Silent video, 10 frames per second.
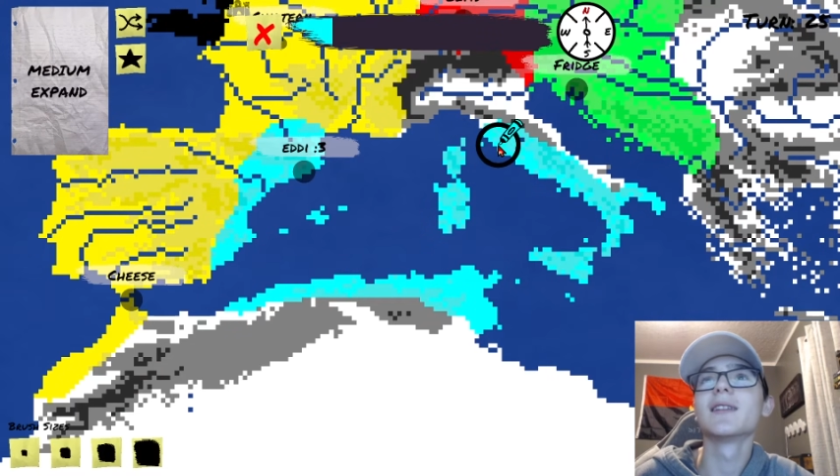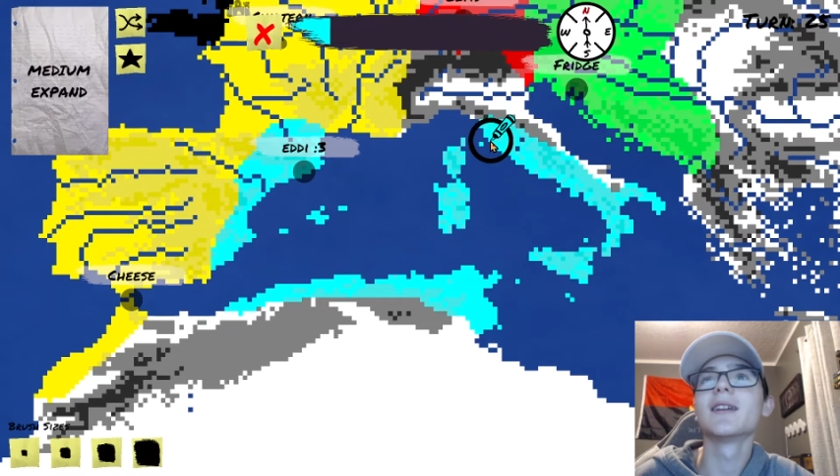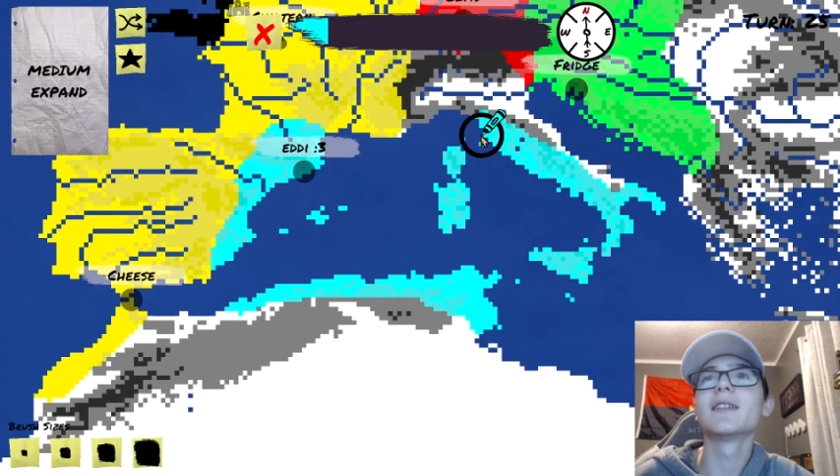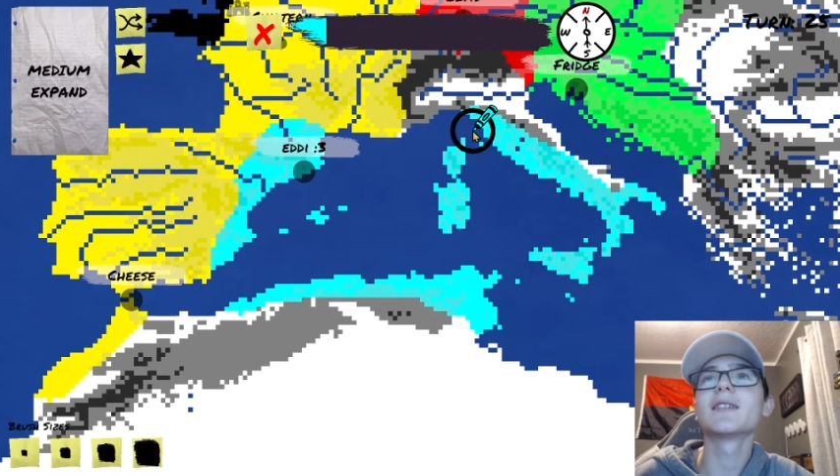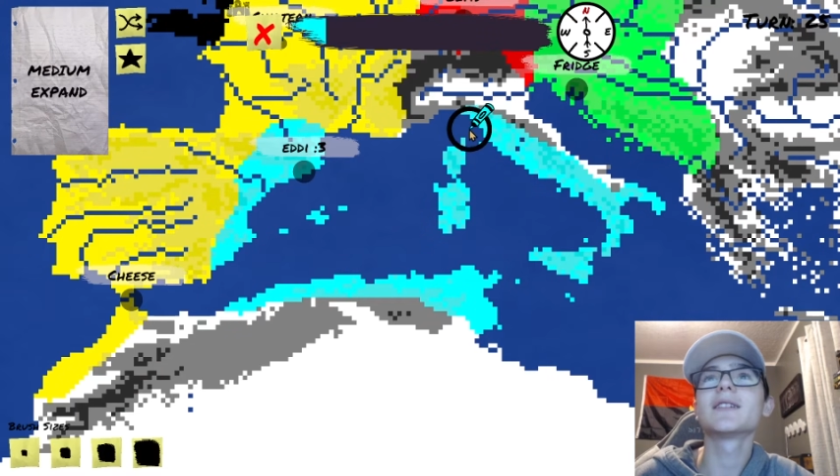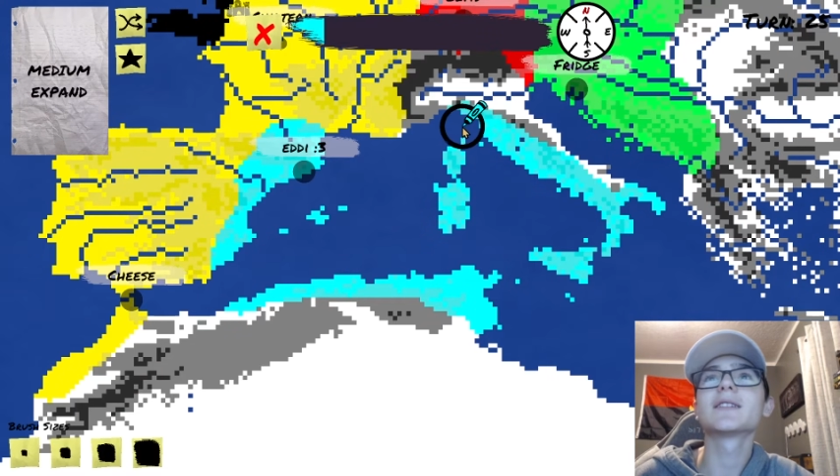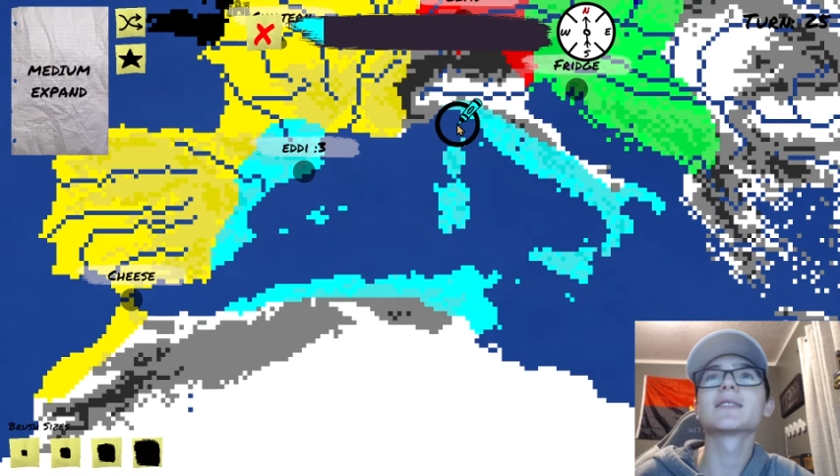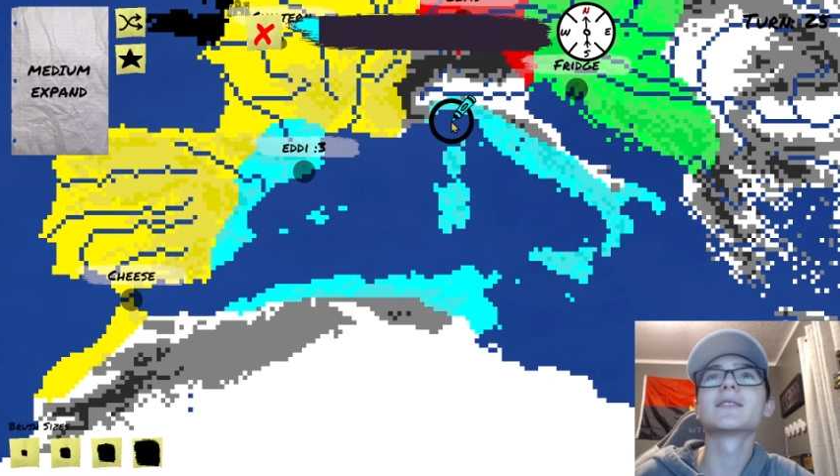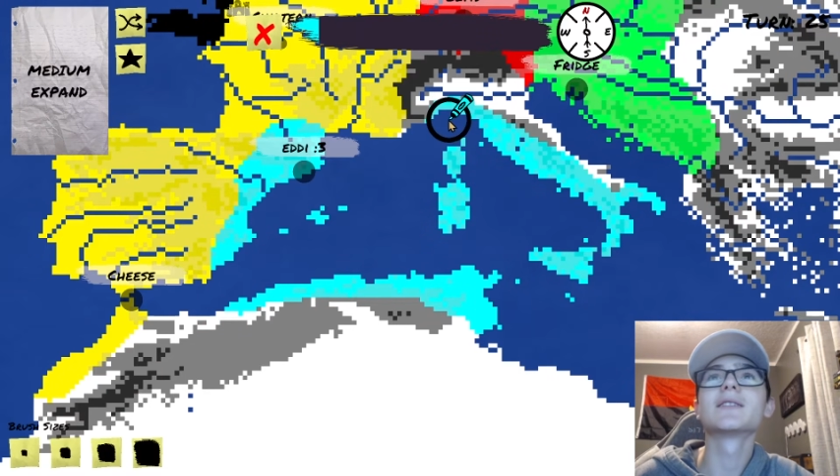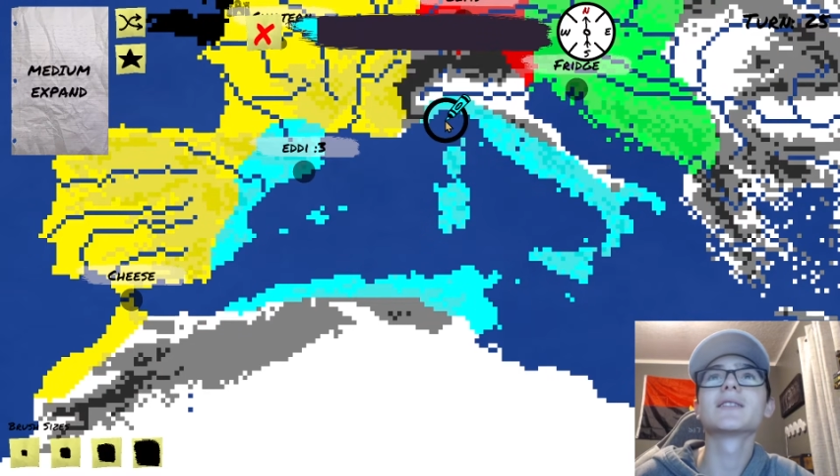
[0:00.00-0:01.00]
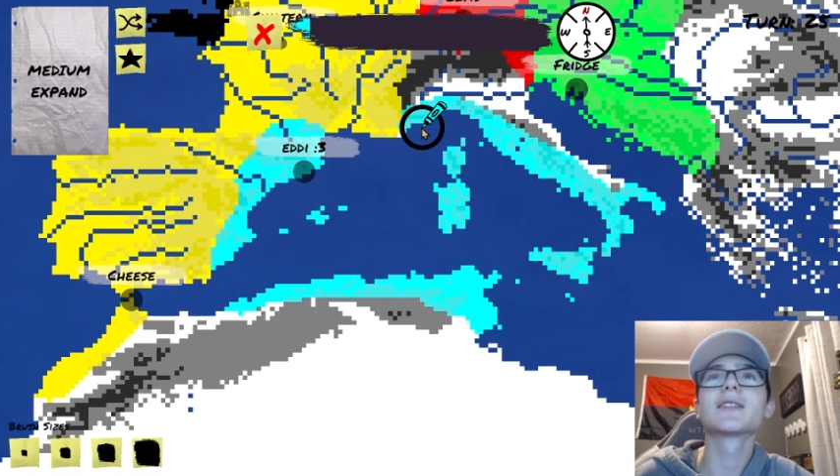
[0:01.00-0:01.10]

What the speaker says: And they're also going to